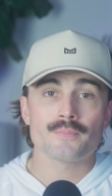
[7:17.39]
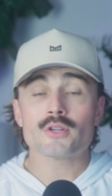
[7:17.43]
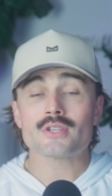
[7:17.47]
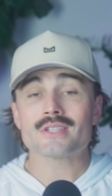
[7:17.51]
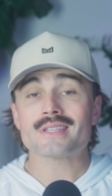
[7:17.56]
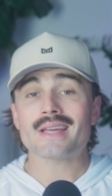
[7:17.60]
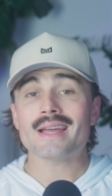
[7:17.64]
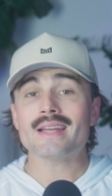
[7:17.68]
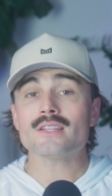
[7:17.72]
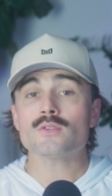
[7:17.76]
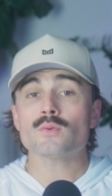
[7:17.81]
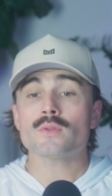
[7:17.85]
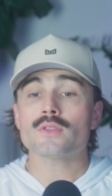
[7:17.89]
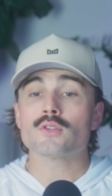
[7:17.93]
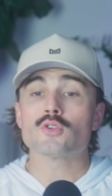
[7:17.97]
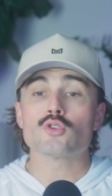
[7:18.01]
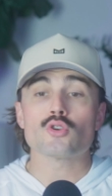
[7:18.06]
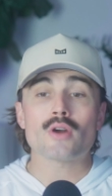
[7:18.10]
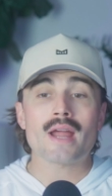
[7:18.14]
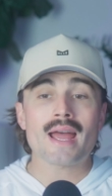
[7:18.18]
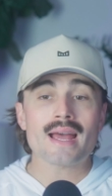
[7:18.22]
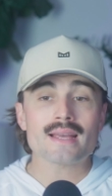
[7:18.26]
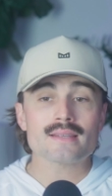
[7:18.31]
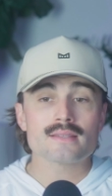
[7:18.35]
For sites with
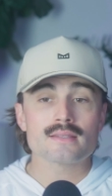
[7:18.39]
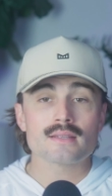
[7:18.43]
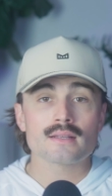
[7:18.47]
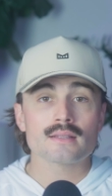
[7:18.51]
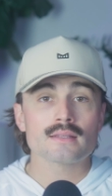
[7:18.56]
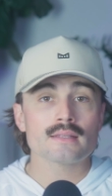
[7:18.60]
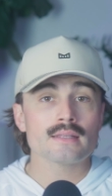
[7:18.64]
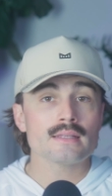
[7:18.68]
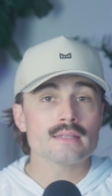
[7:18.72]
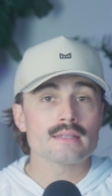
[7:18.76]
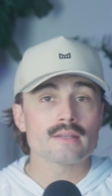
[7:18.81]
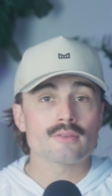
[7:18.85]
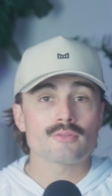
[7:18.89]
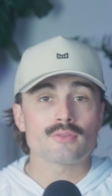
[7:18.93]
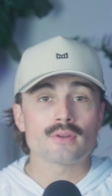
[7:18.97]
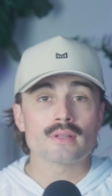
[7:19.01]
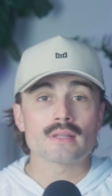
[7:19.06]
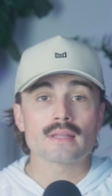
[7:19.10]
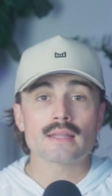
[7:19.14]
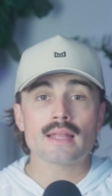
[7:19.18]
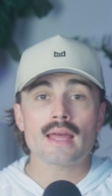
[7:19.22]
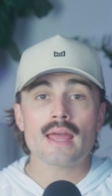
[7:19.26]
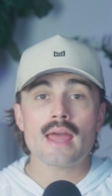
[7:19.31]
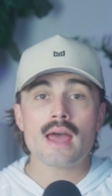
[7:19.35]
drastically
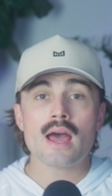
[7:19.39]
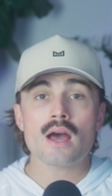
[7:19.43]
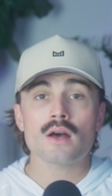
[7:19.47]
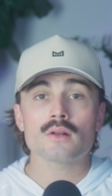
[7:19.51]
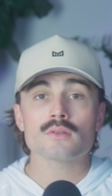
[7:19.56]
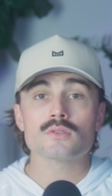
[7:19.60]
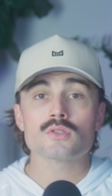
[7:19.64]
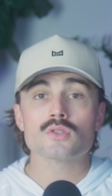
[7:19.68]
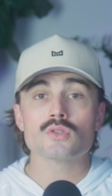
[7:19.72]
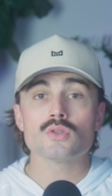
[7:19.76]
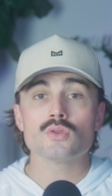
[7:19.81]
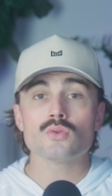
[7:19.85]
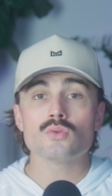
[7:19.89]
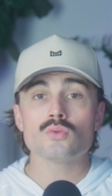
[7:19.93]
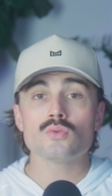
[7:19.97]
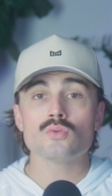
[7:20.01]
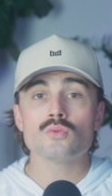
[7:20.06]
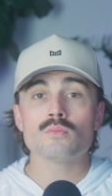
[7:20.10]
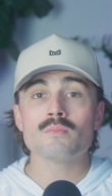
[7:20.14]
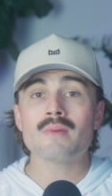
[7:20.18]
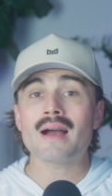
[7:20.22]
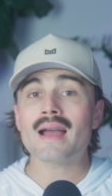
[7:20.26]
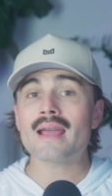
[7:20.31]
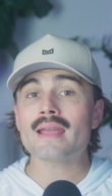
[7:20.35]
different layouts,
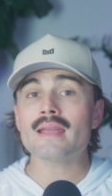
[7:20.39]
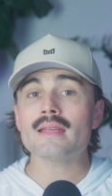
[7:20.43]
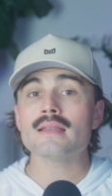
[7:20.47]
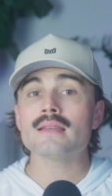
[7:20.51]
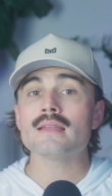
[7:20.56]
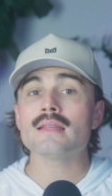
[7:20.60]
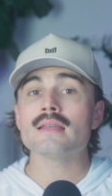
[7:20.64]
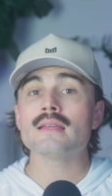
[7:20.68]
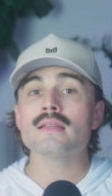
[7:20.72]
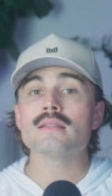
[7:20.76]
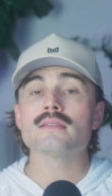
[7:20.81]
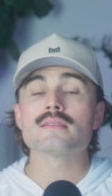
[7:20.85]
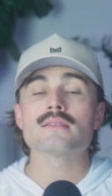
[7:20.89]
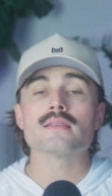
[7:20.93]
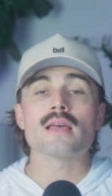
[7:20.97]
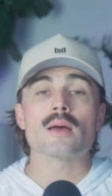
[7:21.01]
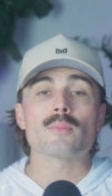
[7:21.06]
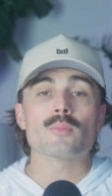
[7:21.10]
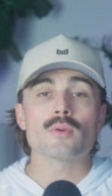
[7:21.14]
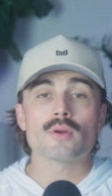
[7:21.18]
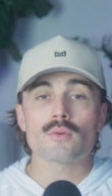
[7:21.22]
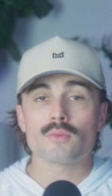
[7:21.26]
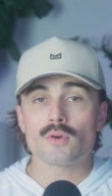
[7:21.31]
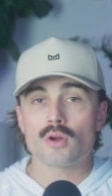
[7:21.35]
you might need
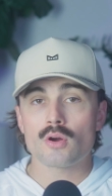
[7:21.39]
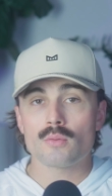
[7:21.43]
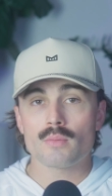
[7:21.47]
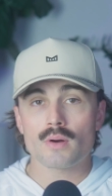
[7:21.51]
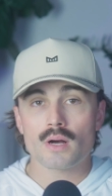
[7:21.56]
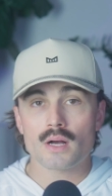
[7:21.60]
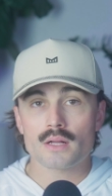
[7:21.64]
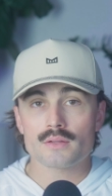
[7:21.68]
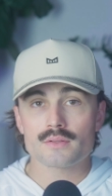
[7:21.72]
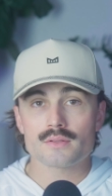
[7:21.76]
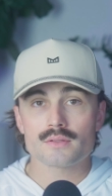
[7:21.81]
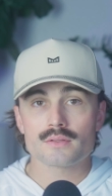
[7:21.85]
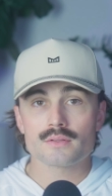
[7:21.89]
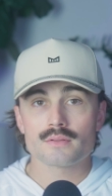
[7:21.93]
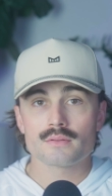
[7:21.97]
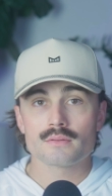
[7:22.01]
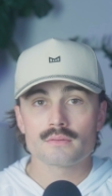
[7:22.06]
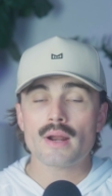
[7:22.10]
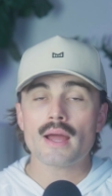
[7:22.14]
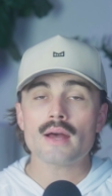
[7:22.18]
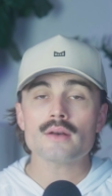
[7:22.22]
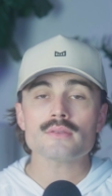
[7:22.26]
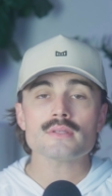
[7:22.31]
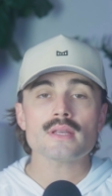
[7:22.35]
separate robots.
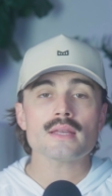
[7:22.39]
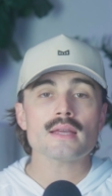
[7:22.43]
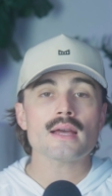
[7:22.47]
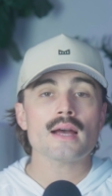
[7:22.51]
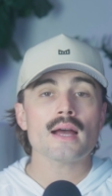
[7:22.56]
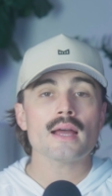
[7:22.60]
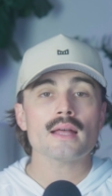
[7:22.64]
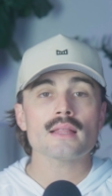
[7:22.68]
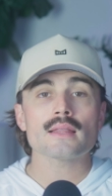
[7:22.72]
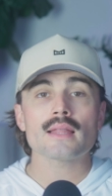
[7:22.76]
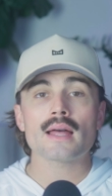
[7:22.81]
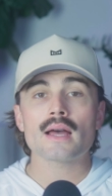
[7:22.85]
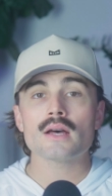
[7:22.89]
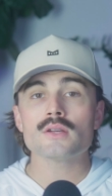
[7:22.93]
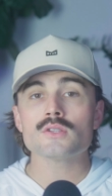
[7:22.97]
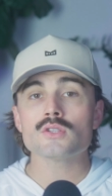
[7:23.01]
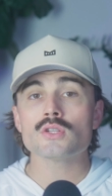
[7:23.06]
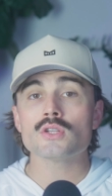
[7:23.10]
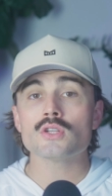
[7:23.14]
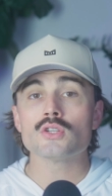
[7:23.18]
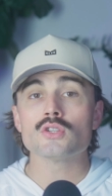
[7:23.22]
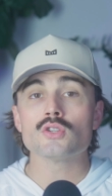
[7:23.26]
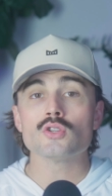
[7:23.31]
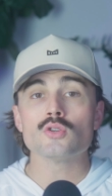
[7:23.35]
Browse.ai
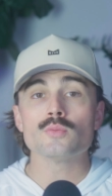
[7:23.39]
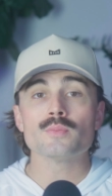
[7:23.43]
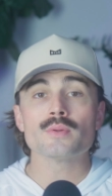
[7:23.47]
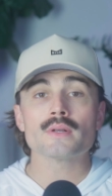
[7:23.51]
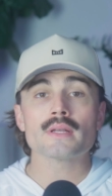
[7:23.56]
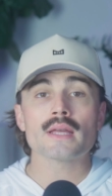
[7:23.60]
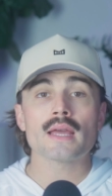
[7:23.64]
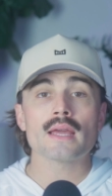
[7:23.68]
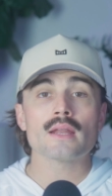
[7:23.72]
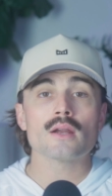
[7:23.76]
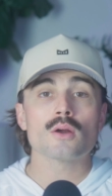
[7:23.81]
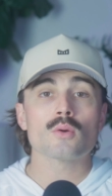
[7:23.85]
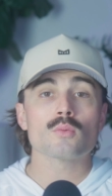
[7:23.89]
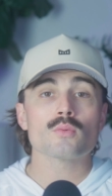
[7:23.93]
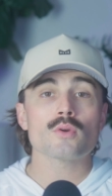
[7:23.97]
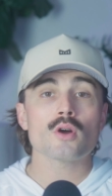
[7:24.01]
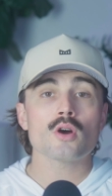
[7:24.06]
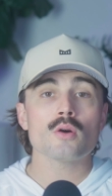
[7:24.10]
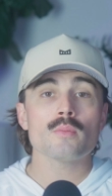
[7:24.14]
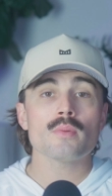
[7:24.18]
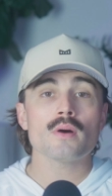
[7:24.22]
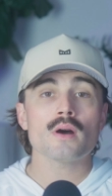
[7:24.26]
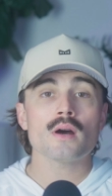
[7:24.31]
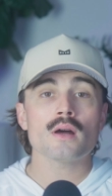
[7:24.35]
allows you to duplicate a
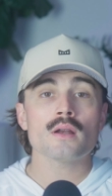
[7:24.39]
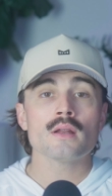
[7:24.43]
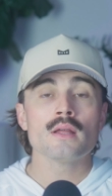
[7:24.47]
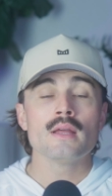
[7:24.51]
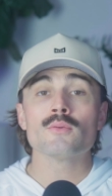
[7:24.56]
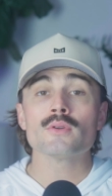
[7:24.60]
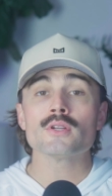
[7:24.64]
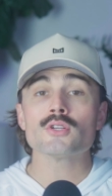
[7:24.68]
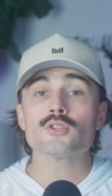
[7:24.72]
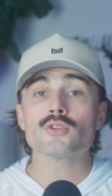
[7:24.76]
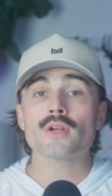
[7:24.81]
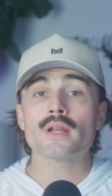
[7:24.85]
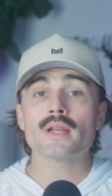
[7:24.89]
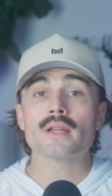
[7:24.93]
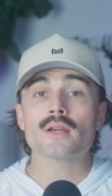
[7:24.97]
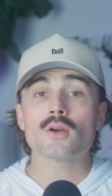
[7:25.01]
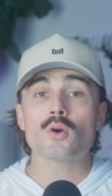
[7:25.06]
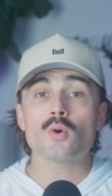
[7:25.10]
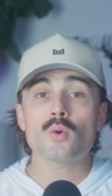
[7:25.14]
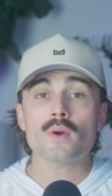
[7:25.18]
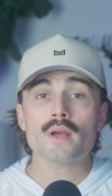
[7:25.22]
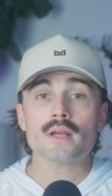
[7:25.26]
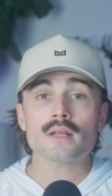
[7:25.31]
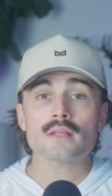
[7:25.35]
robot and retrain
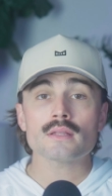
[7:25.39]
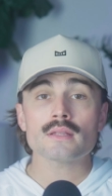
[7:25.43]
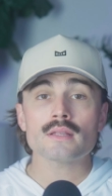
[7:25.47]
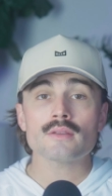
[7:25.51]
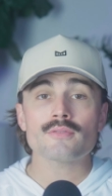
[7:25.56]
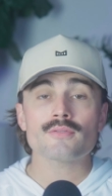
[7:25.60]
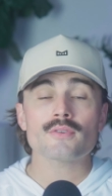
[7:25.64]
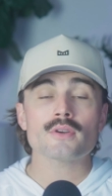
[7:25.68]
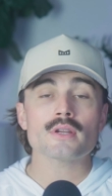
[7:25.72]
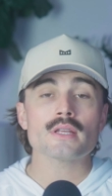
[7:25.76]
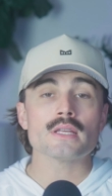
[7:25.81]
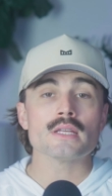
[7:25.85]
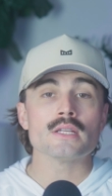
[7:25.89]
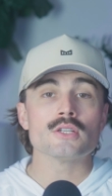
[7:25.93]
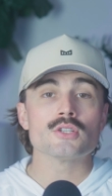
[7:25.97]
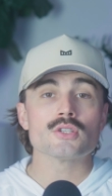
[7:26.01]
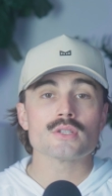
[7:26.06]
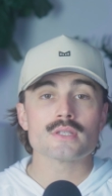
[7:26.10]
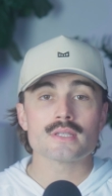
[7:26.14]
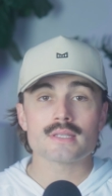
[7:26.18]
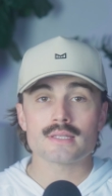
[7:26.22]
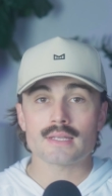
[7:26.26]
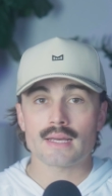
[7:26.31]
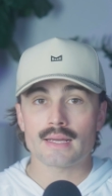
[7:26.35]
it quickly for
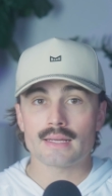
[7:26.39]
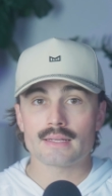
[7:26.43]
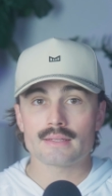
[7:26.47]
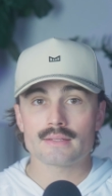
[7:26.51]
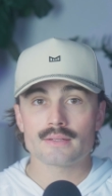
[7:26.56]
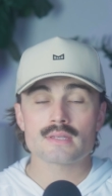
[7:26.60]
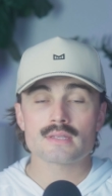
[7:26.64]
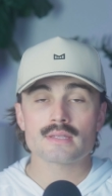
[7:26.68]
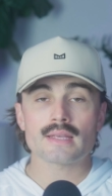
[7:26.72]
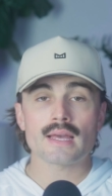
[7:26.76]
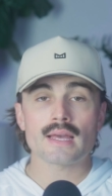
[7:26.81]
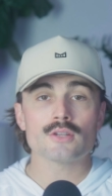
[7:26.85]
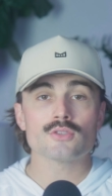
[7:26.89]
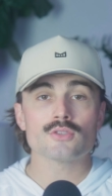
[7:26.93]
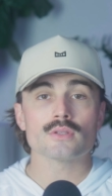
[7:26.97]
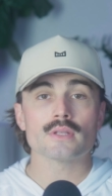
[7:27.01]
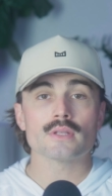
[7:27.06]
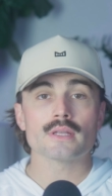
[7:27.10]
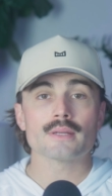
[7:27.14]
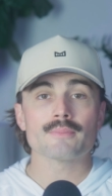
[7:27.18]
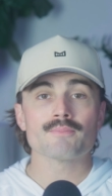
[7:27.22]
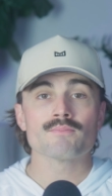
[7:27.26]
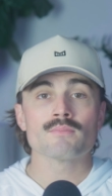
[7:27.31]
each site. Scheduling.